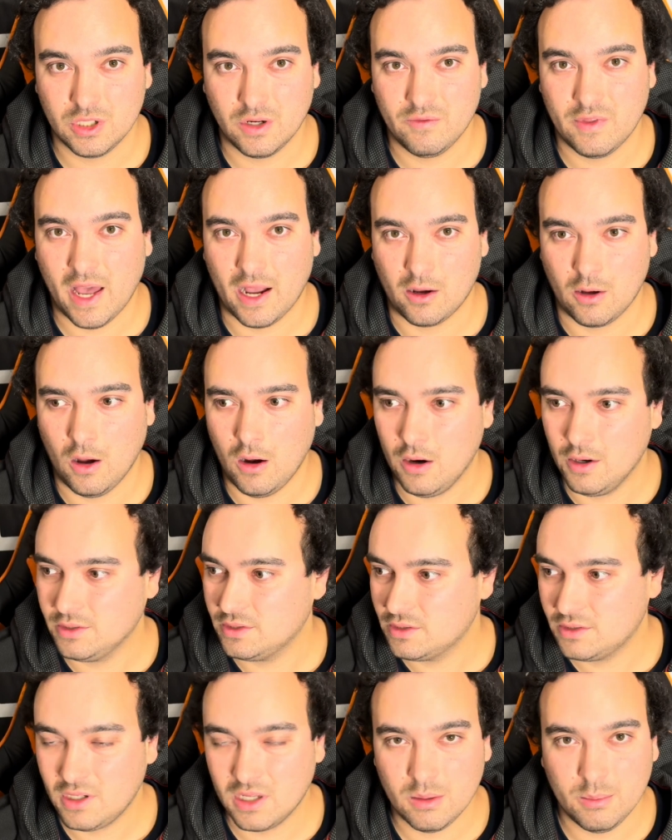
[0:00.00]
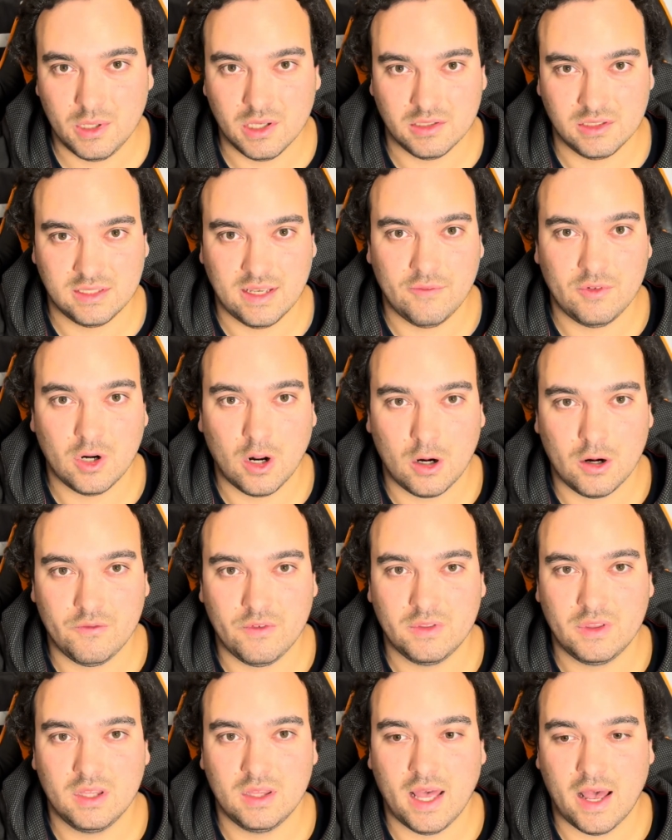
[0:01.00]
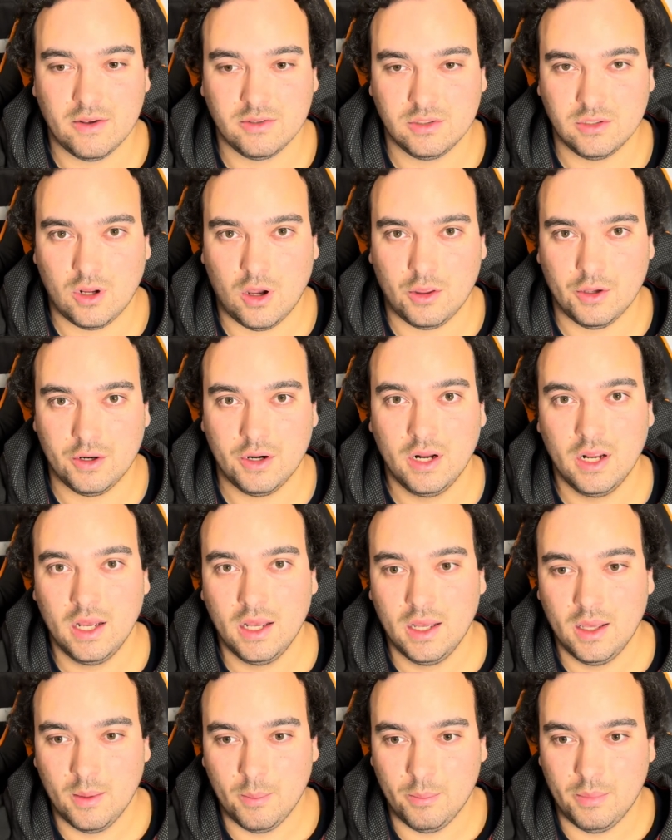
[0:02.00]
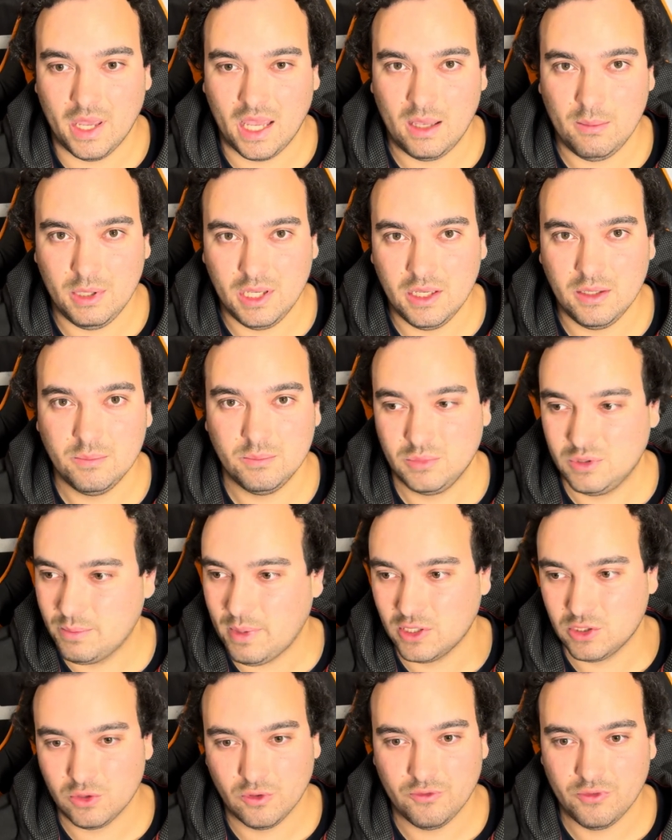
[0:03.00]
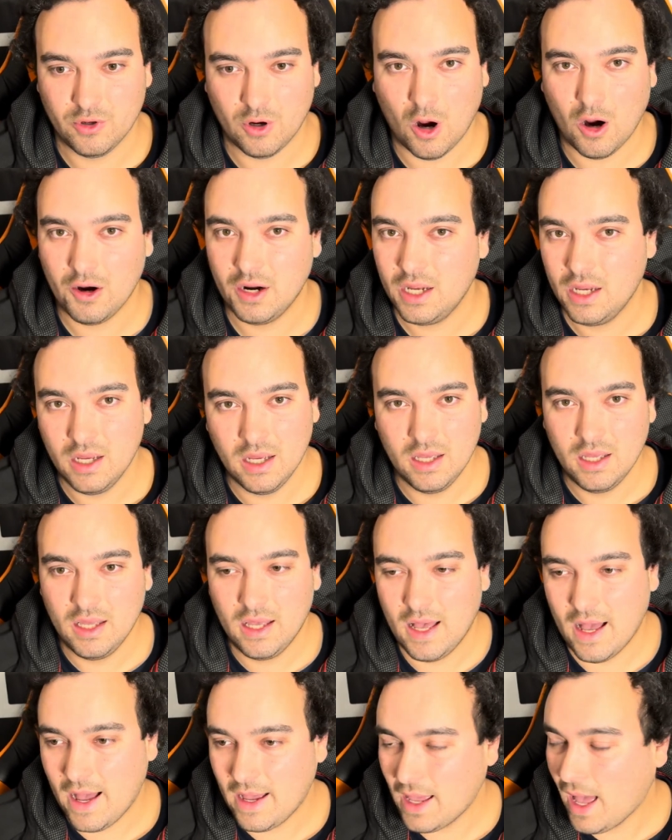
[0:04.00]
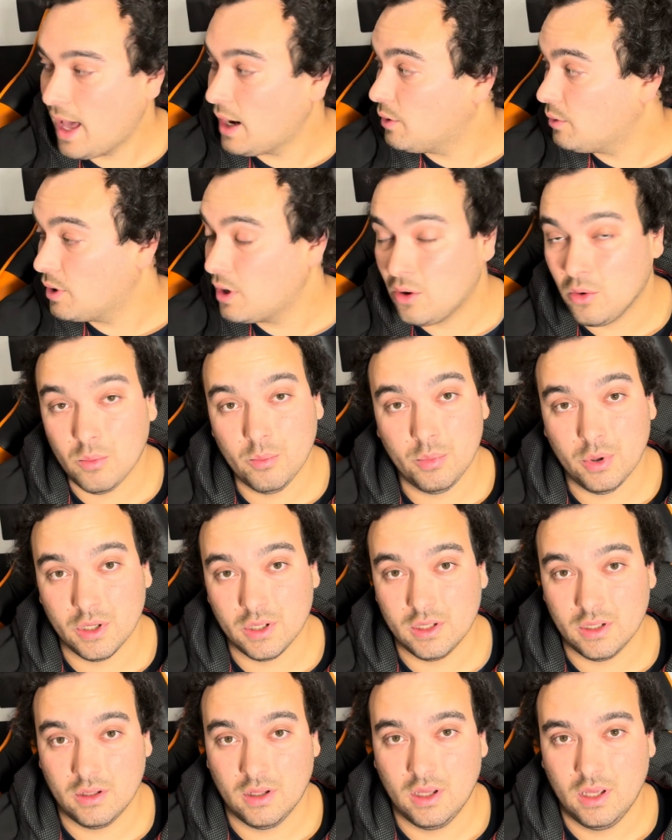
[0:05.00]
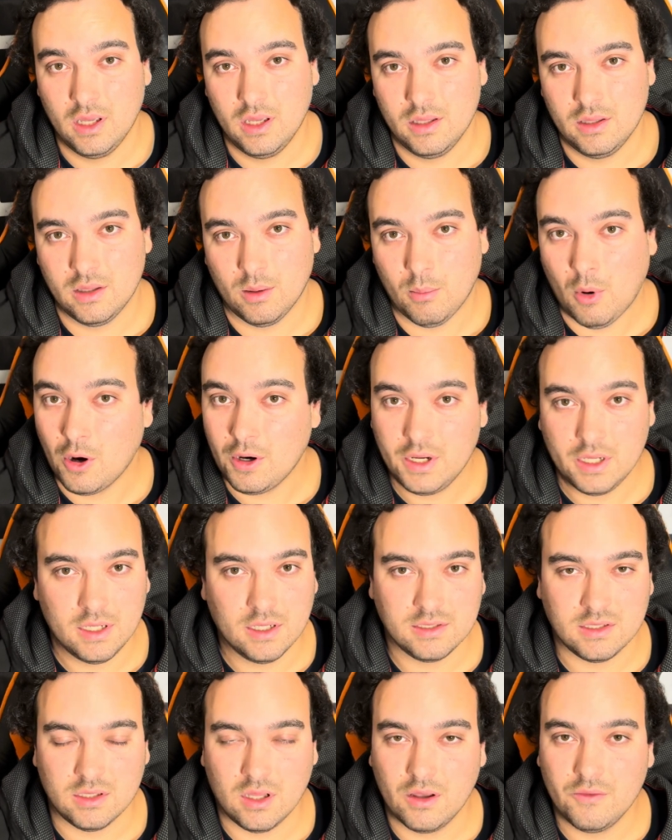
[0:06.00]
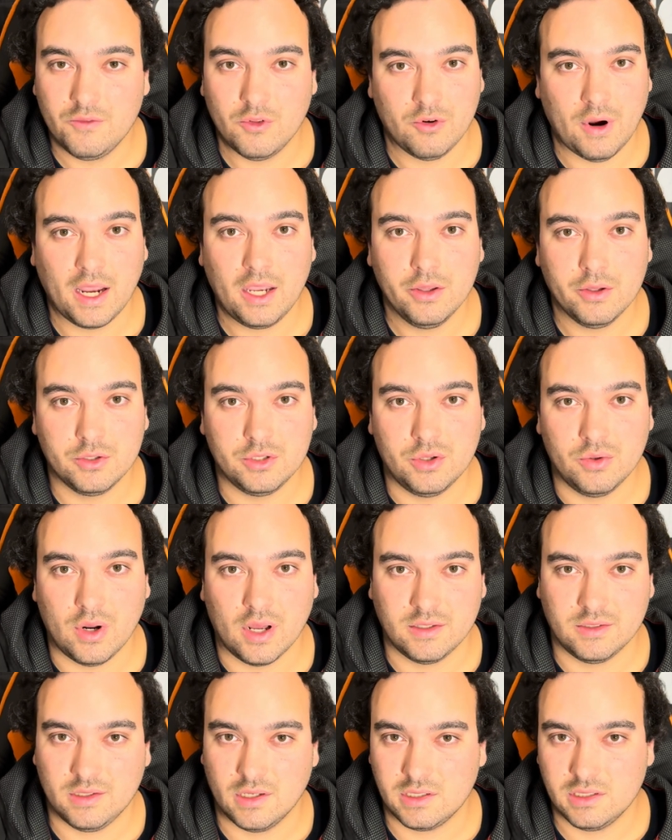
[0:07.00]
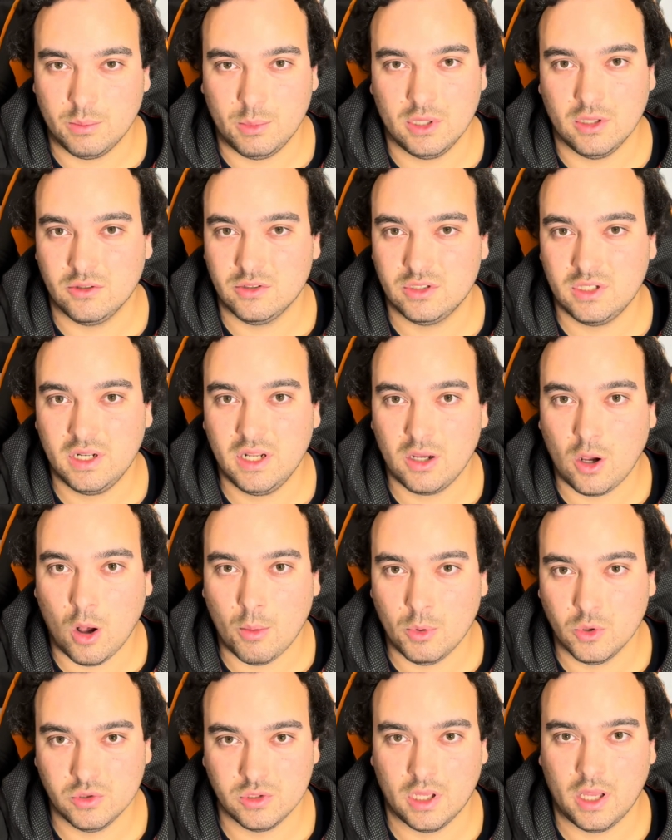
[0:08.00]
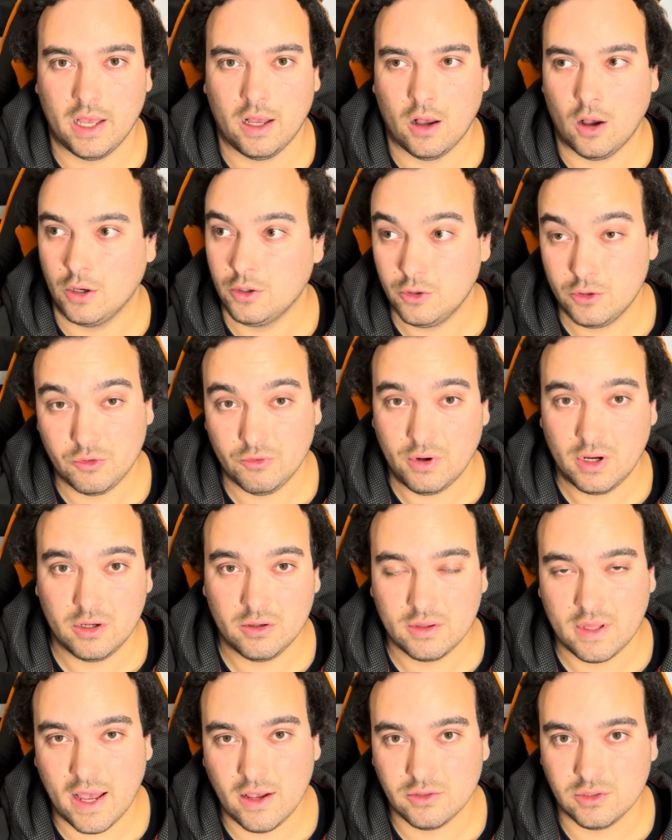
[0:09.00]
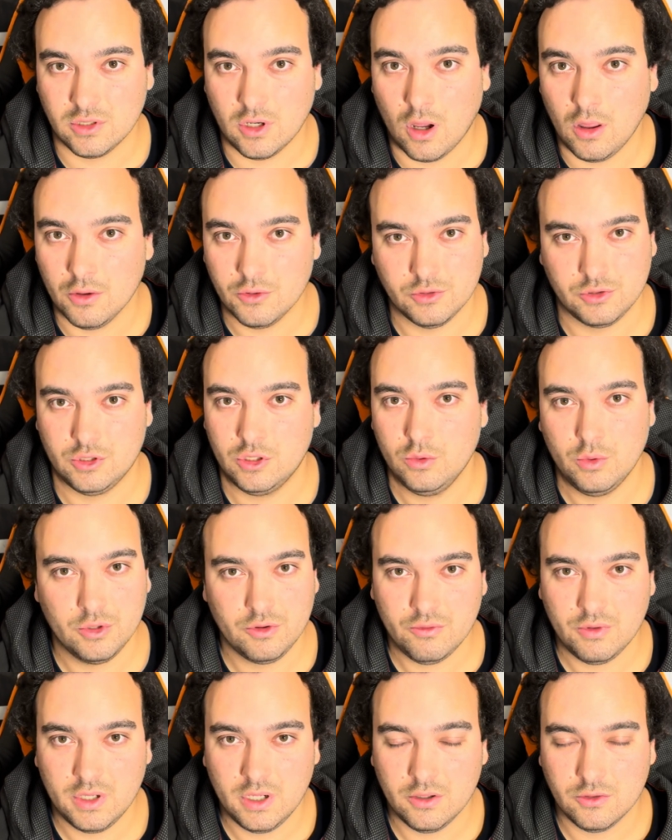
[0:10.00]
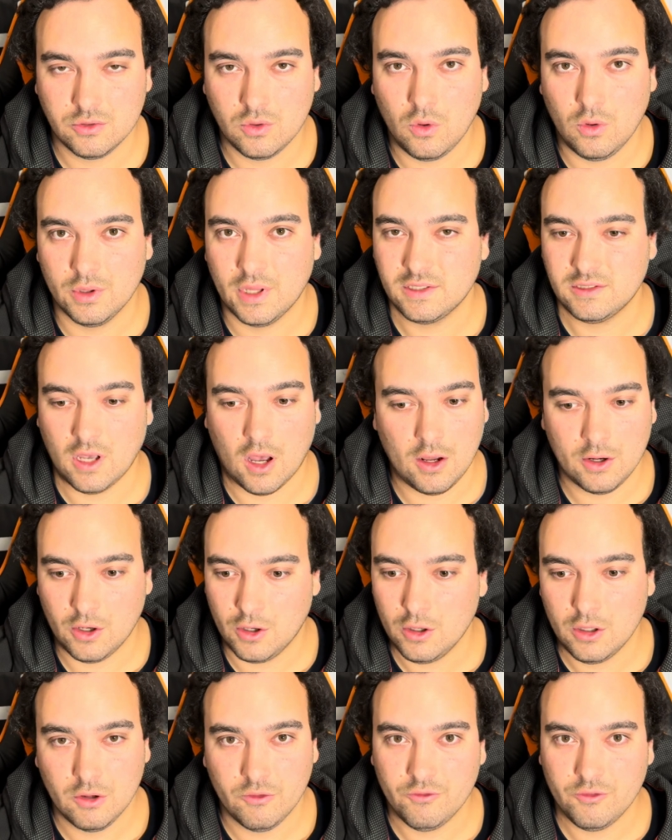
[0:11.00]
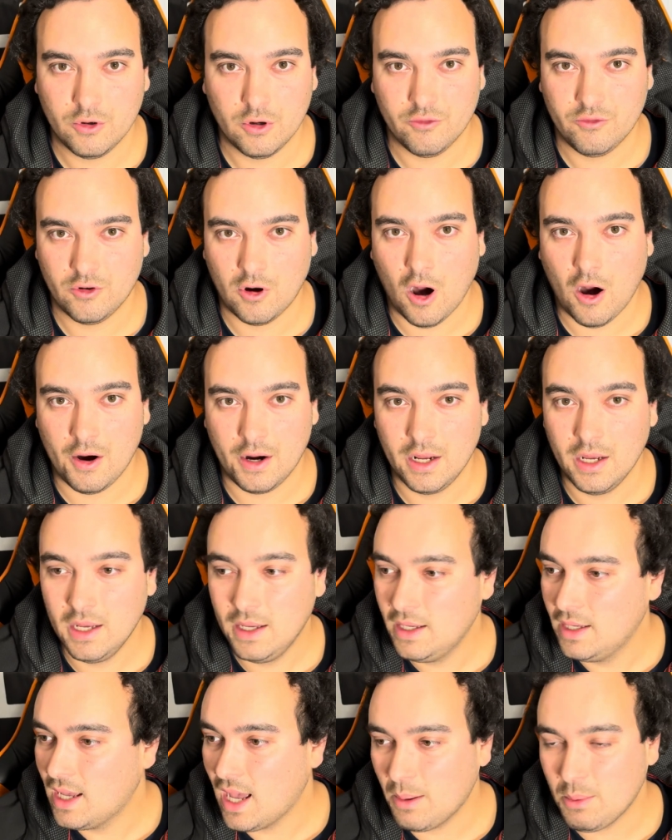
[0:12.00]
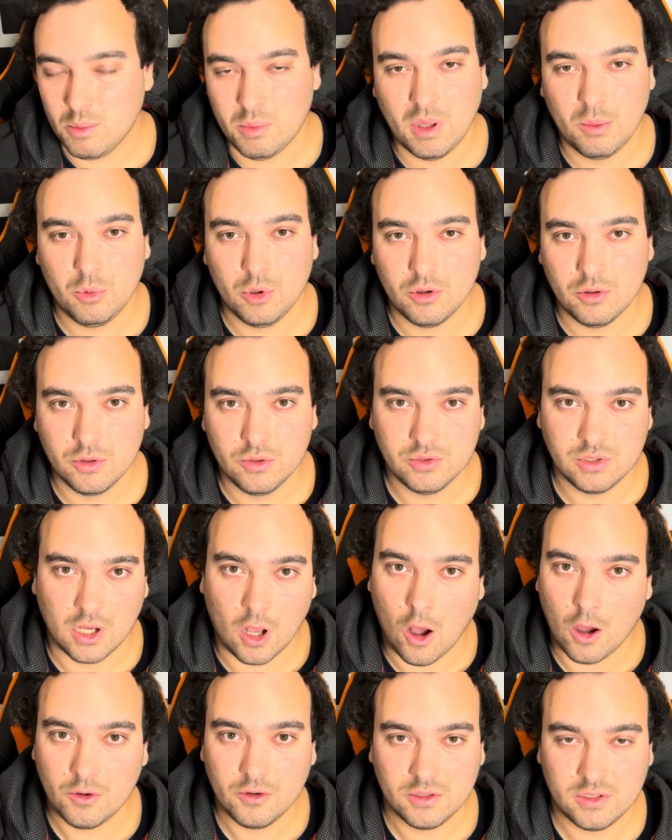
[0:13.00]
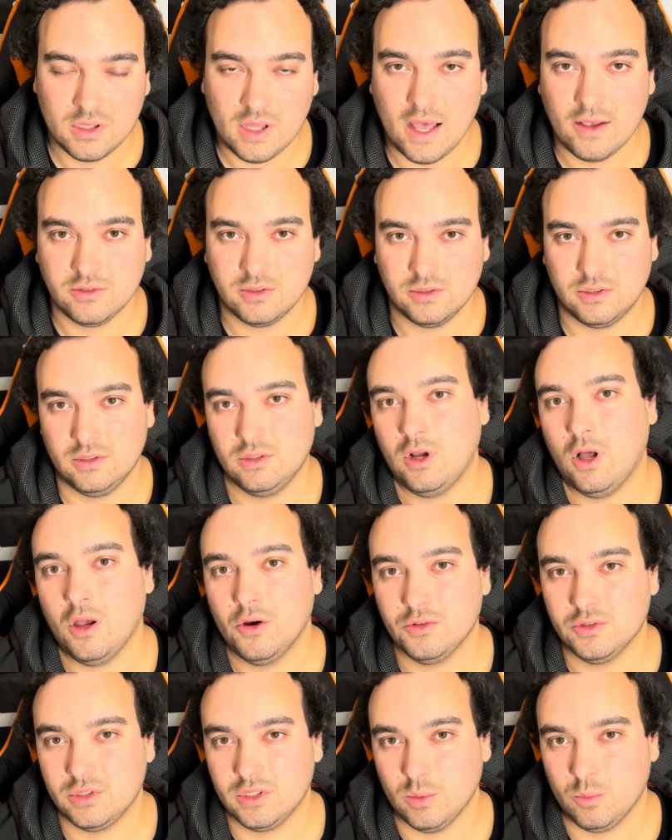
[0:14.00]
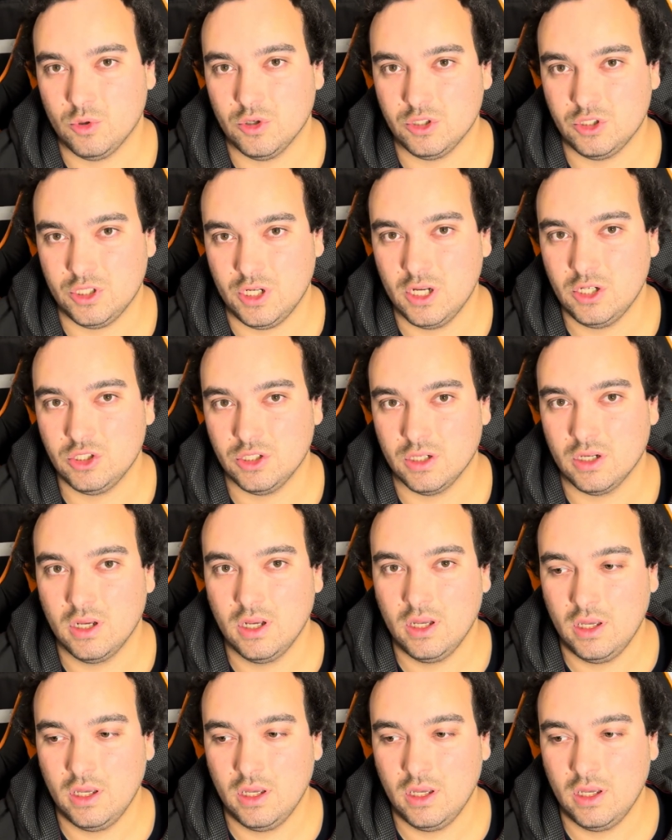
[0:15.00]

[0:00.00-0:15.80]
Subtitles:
of that car? Is this going to be a $750,000 baby special Ferrari? I don't know, but the market doesn't love the regular 296. I mean, they're sitting almost under $300,000, 2 or 3 years old. That's unheard of for a Ferrari. I mean, people are losing hundreds of thousands of dollars in depreciation.